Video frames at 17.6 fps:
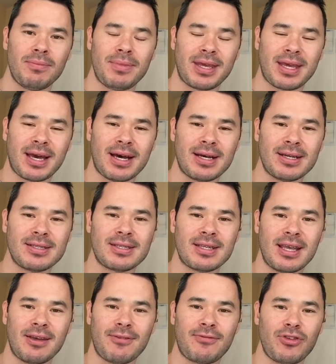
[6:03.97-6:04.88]

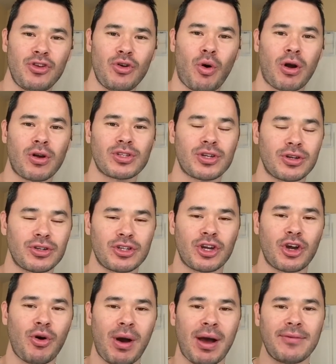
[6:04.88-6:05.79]
Because if you are start
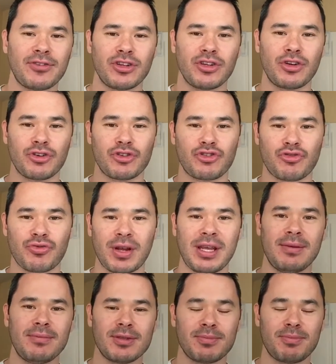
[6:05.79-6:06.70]
to go after your
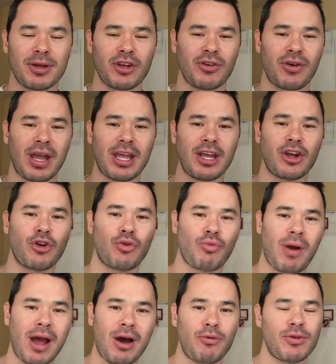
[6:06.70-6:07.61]
dreams, but you're hanging
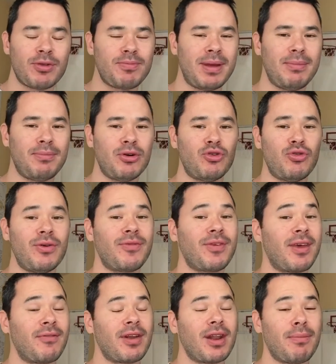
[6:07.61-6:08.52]
around with people who
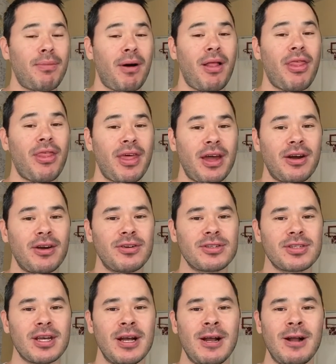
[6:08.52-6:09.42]
have given up on
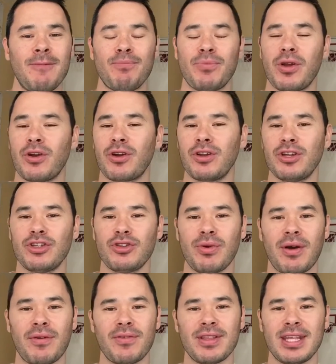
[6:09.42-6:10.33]
theirs, they're going to
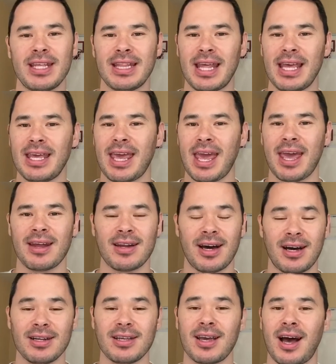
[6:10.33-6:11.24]
do everything they
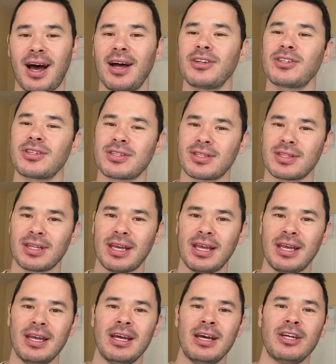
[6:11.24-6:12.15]
can
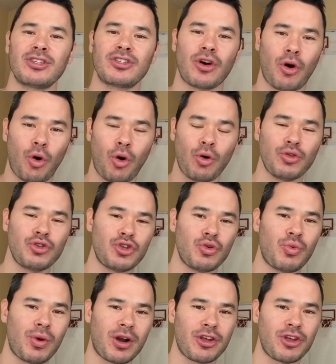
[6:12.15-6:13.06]
unconsciously to hold
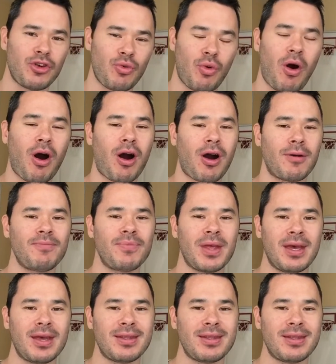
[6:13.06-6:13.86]
you where you are,